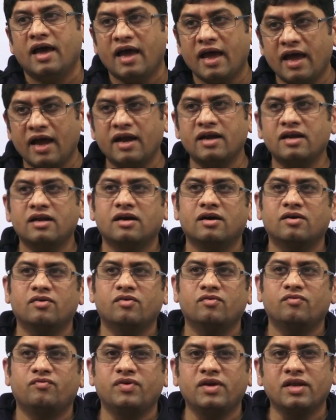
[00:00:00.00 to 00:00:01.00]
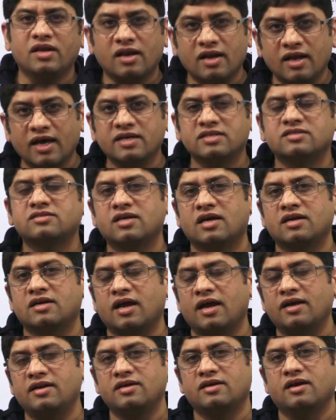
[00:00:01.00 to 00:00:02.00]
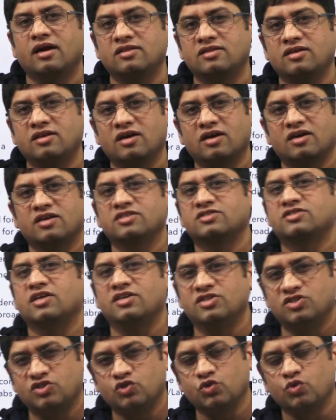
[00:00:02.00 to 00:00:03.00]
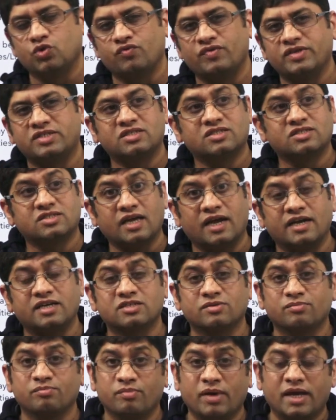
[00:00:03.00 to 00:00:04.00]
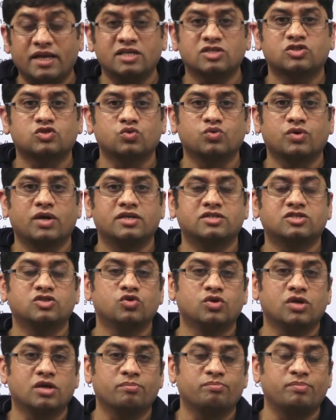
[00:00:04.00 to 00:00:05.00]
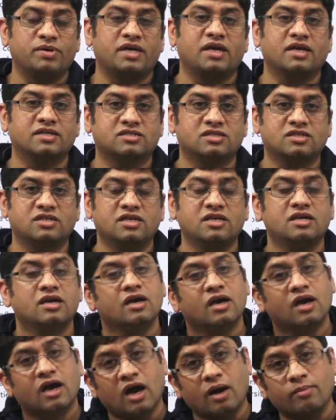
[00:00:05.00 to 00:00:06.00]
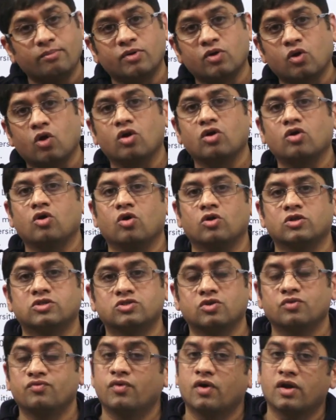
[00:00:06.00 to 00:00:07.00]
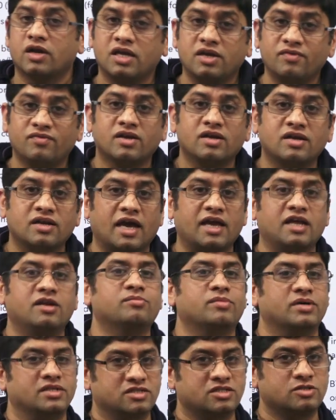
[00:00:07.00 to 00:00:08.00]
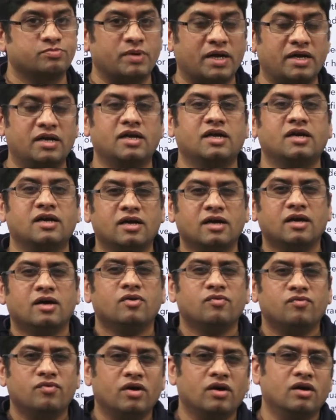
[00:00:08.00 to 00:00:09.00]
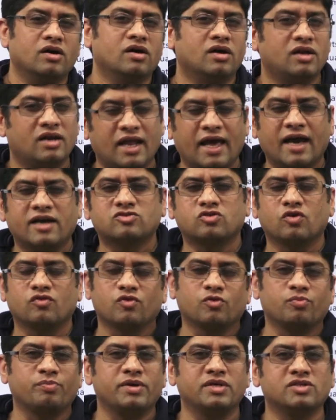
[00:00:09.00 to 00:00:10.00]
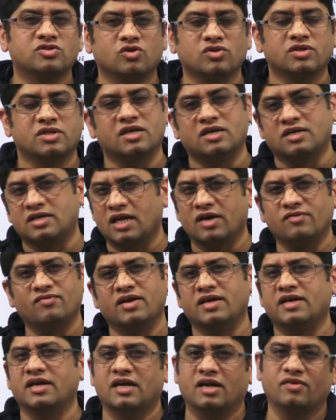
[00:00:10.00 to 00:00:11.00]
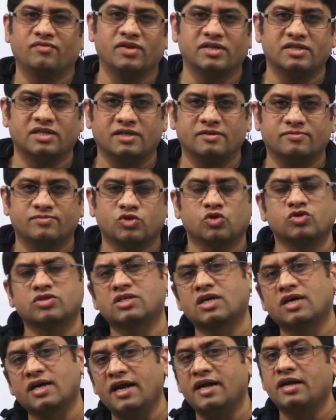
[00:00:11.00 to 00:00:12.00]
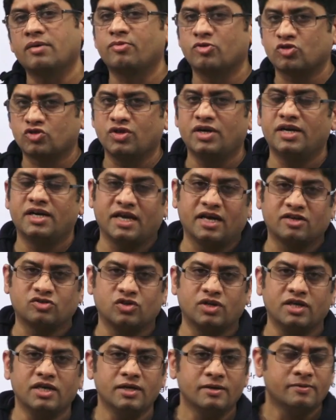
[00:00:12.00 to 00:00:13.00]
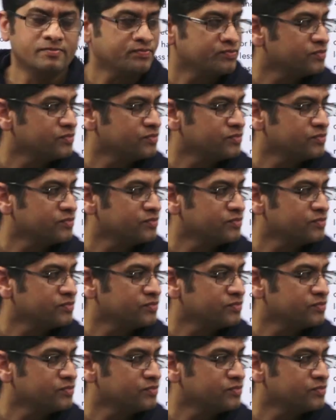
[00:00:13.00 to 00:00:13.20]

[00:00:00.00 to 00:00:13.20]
And we realized that IIT Gandhinagar is the institute which sends many students during PhD abroad also for even 9 months, spending lakhs of rupees on their traveling and everything. So this is a great opportunity actually.